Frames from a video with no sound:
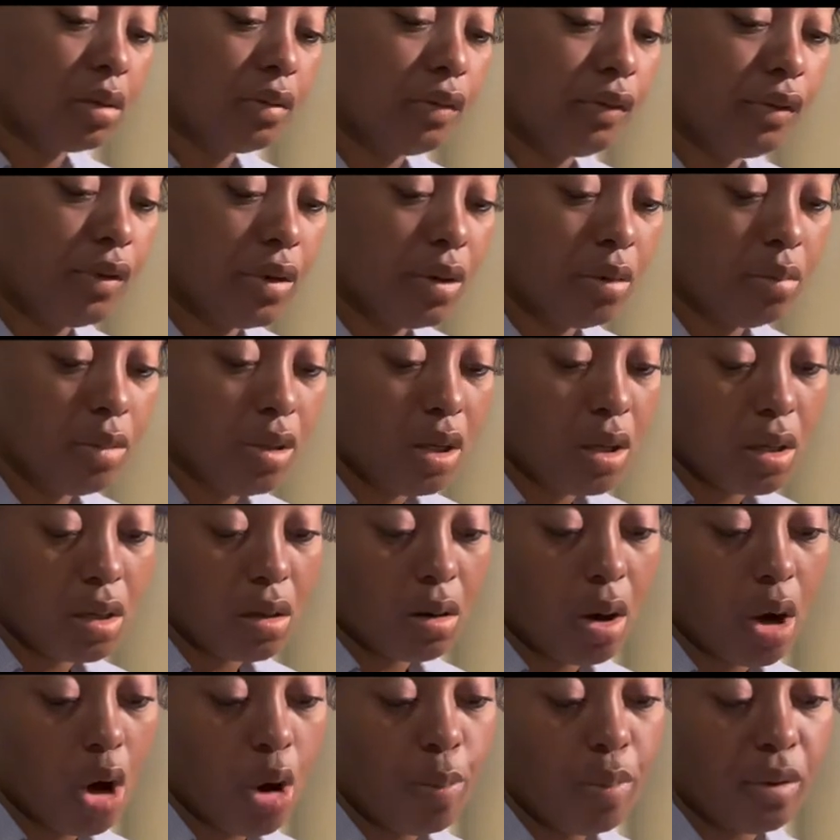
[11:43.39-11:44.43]
For the men, you're
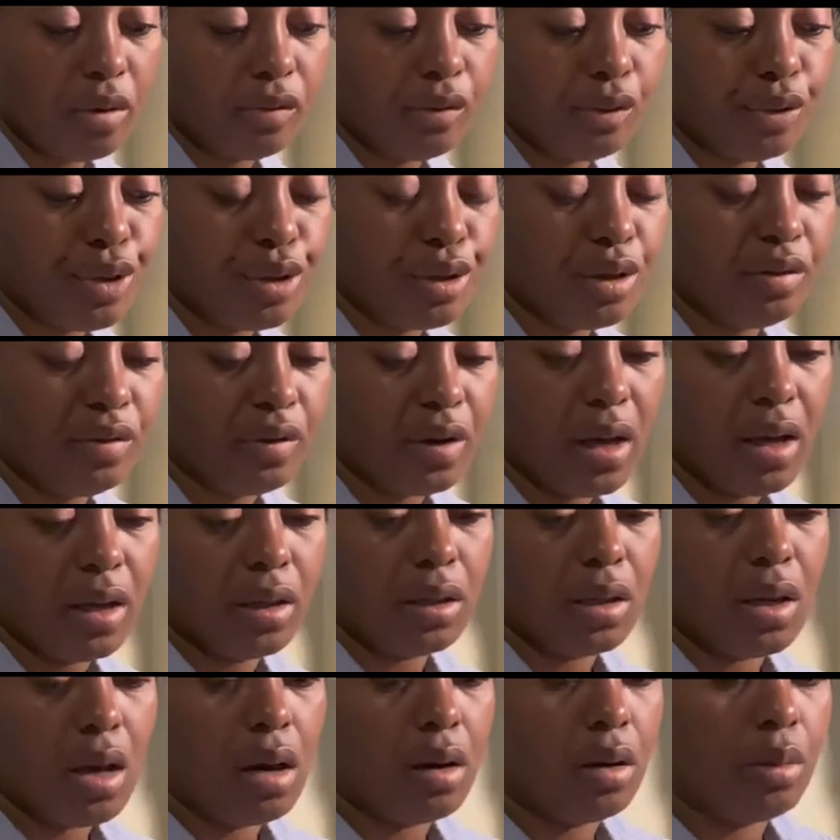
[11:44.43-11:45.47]
hoping for your divine
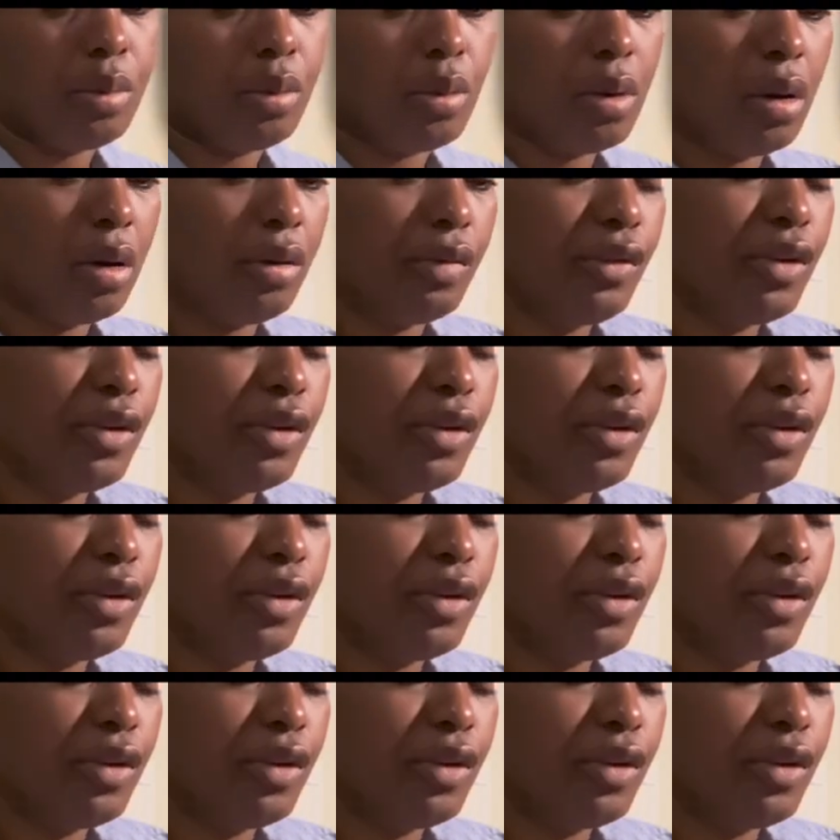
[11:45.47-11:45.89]
counterpart.